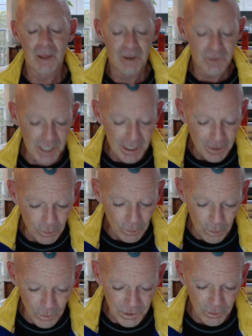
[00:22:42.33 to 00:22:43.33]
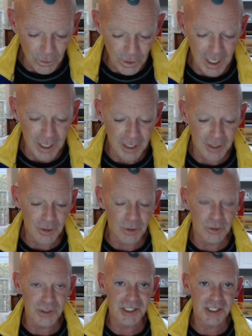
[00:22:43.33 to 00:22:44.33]
Take a close look at it.
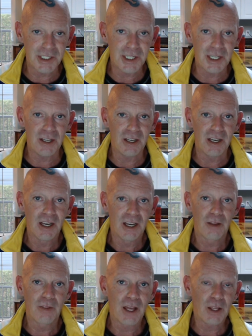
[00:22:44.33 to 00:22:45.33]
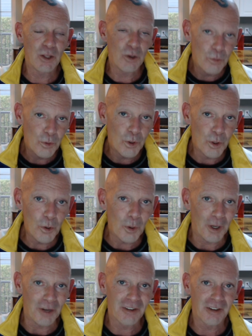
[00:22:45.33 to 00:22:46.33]
You'll see that you knew
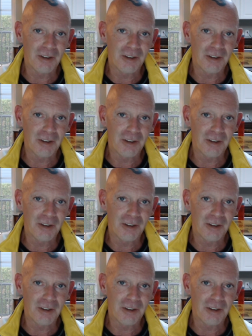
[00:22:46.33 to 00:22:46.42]
it,